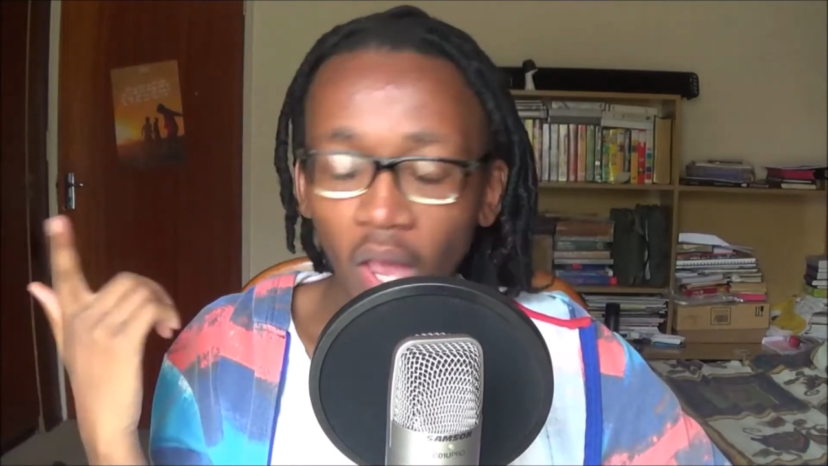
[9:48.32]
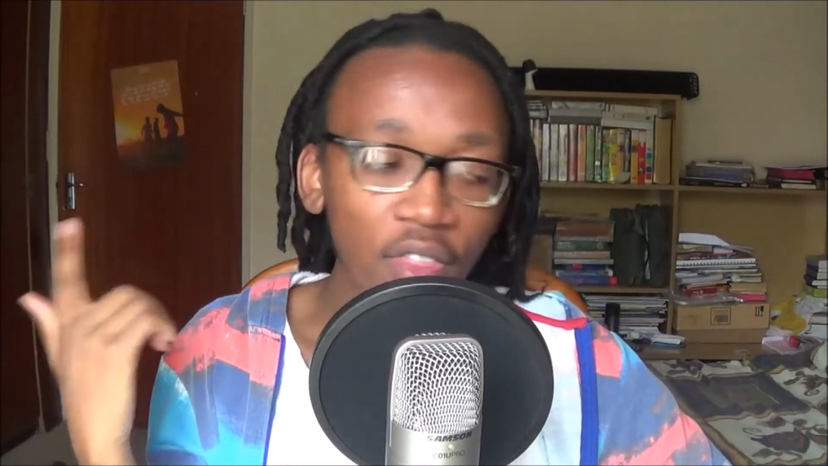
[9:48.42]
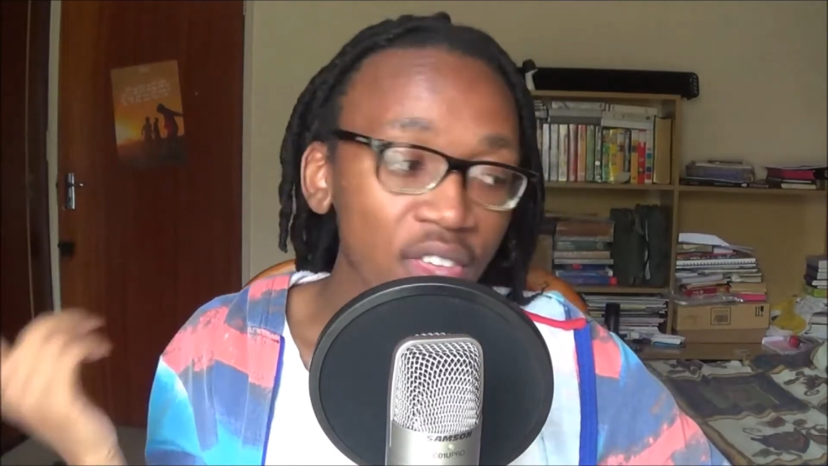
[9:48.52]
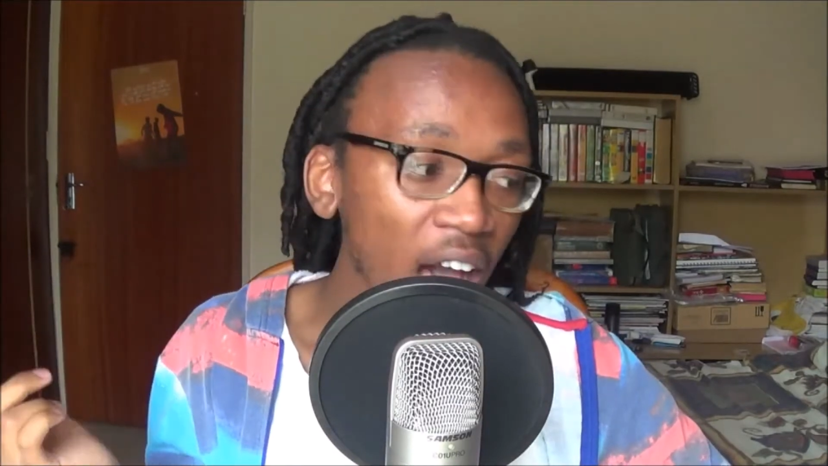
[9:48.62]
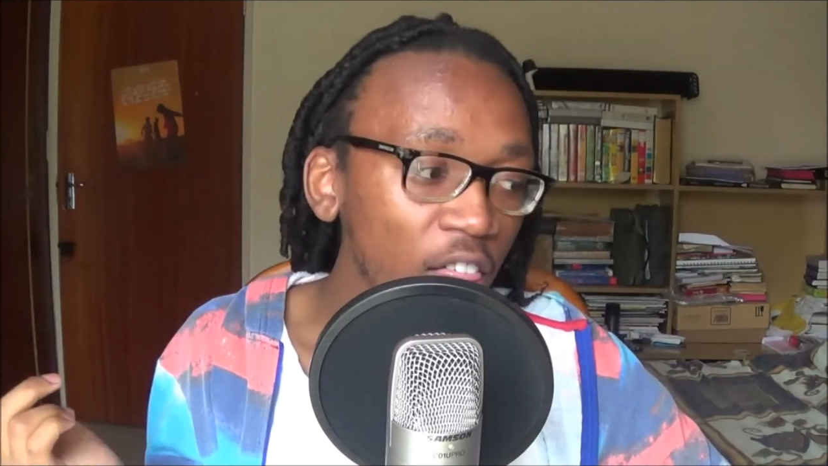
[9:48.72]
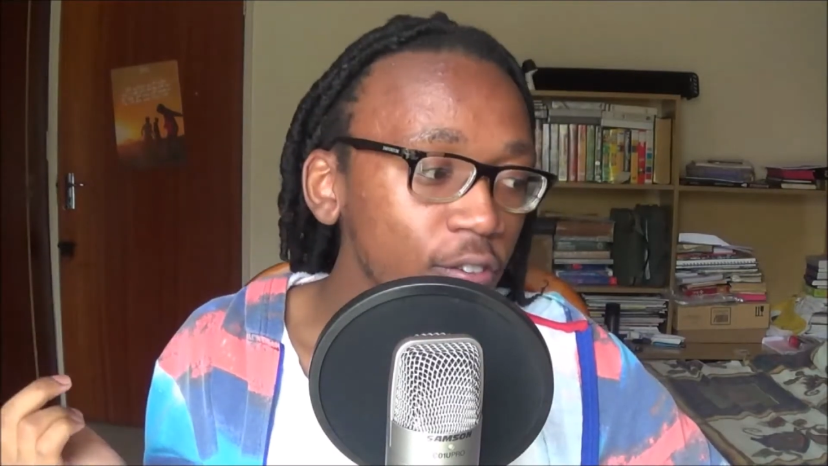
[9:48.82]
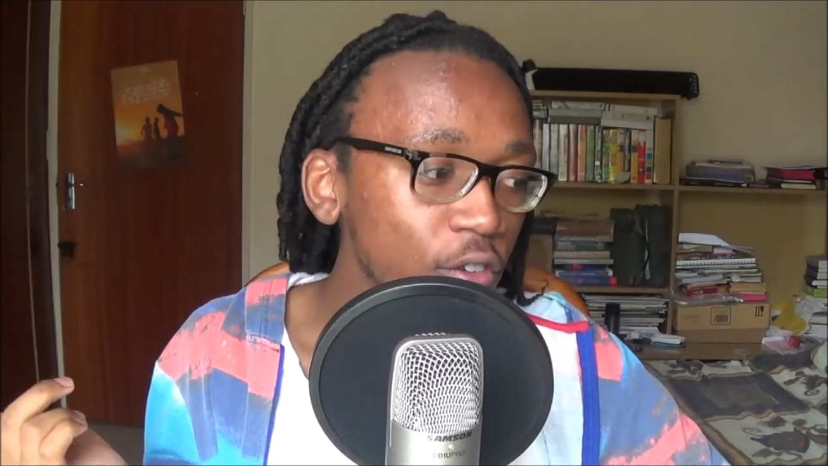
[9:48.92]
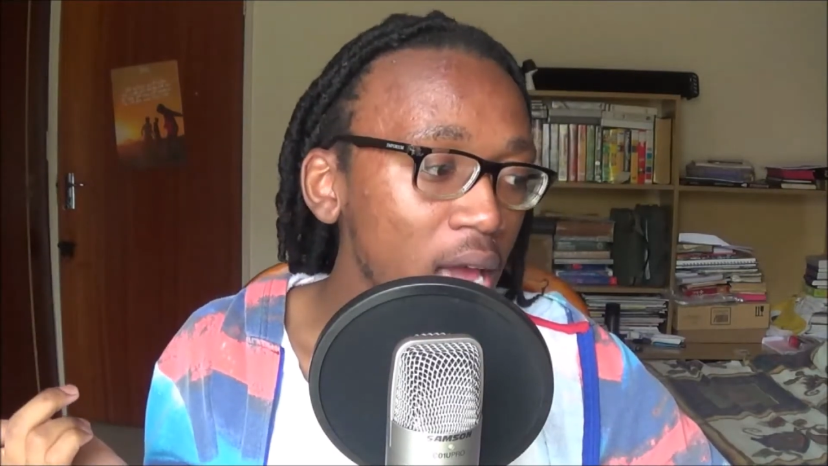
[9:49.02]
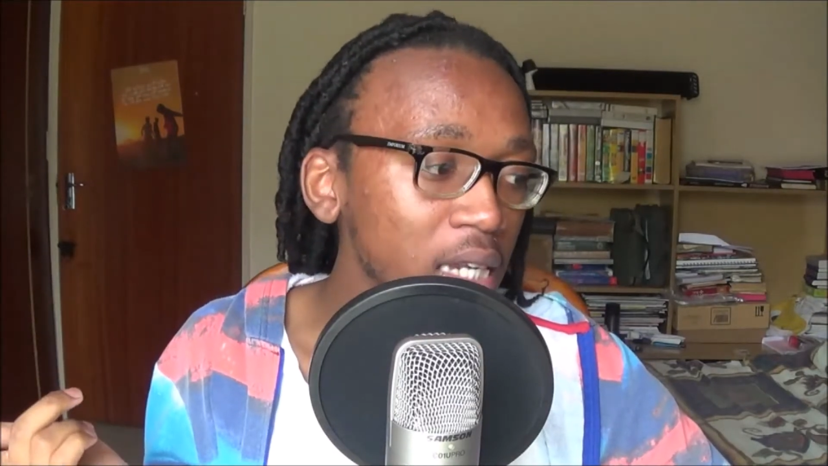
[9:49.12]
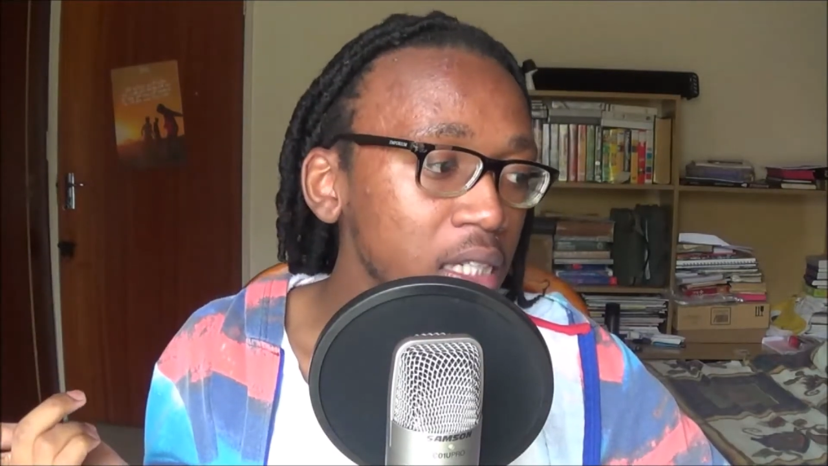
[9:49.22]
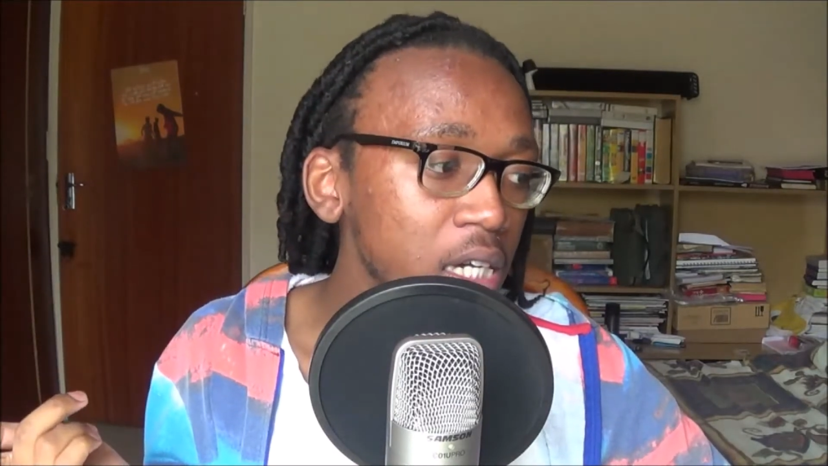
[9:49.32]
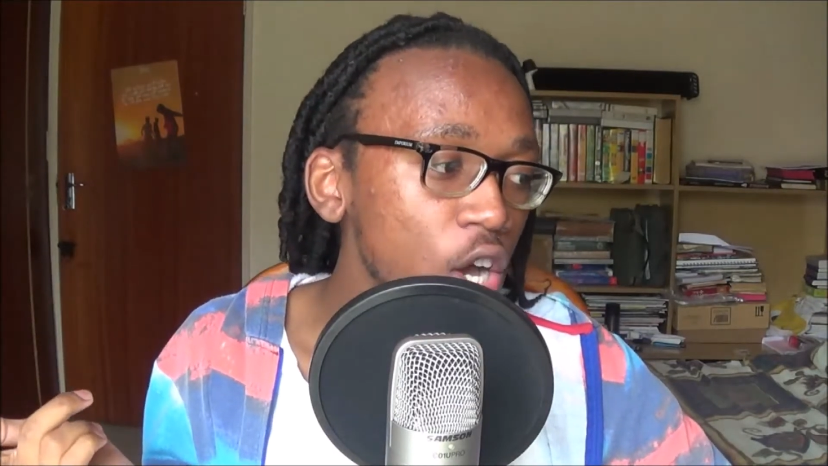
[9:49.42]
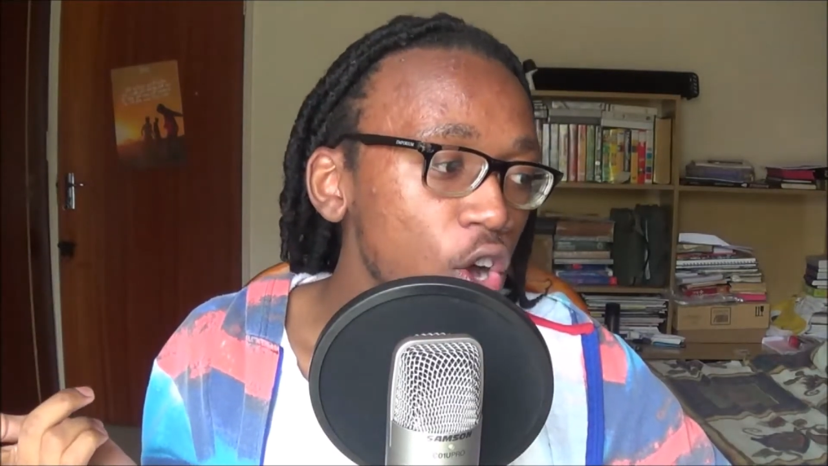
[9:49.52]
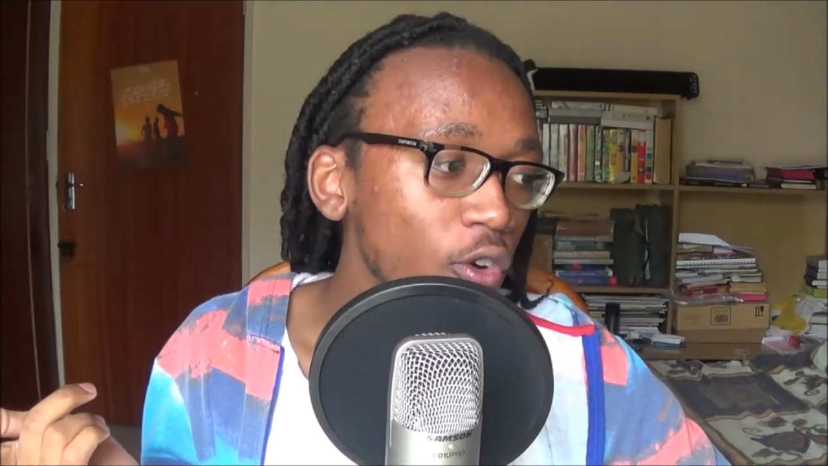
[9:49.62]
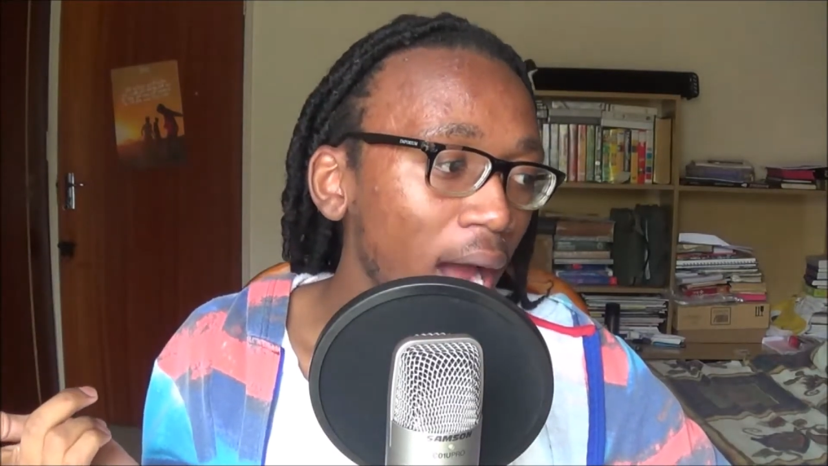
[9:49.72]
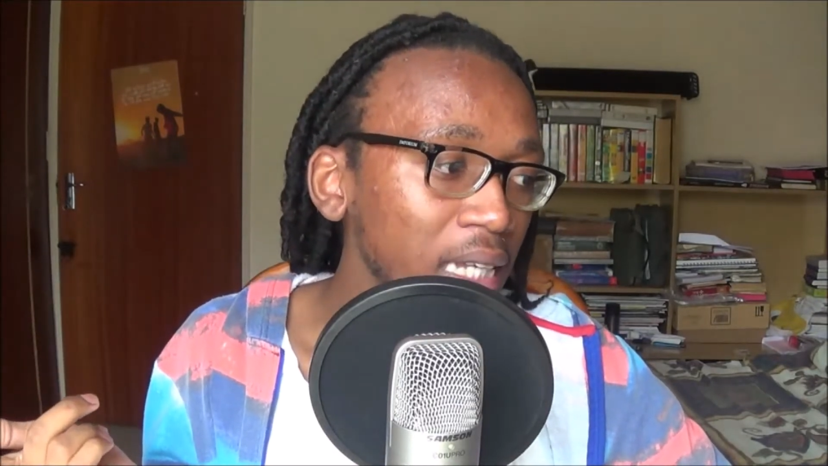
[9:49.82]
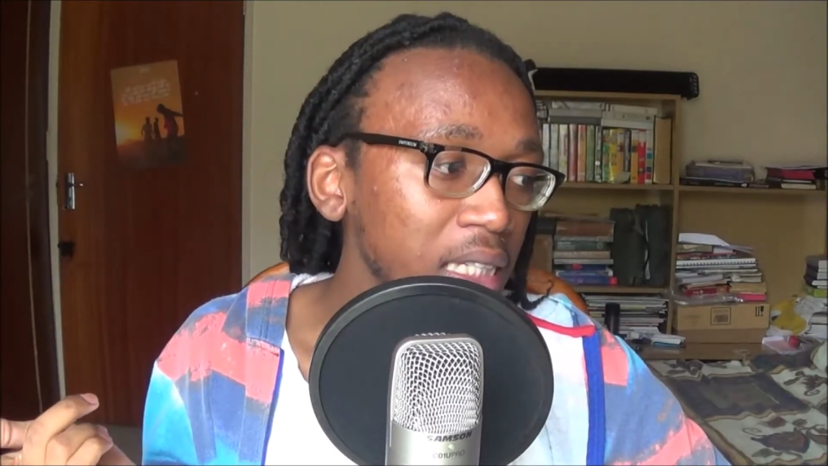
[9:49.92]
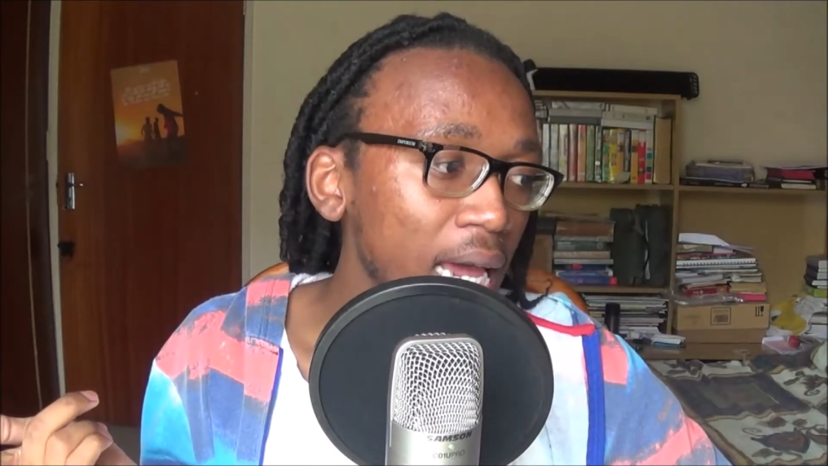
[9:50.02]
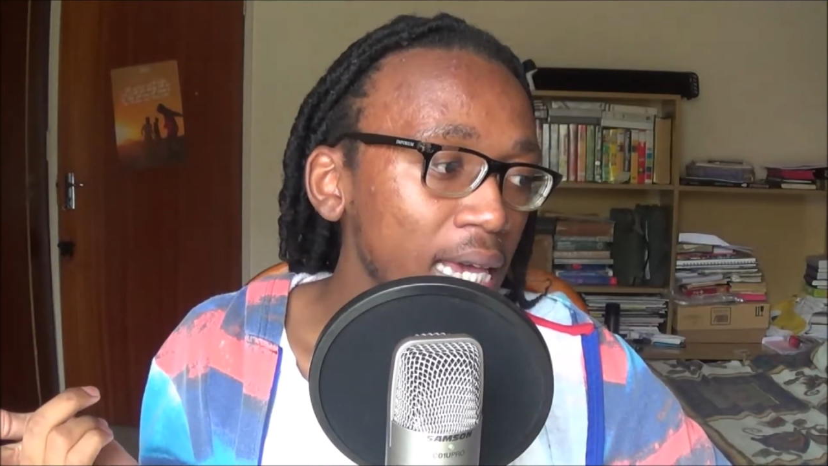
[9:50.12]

the other friend, right,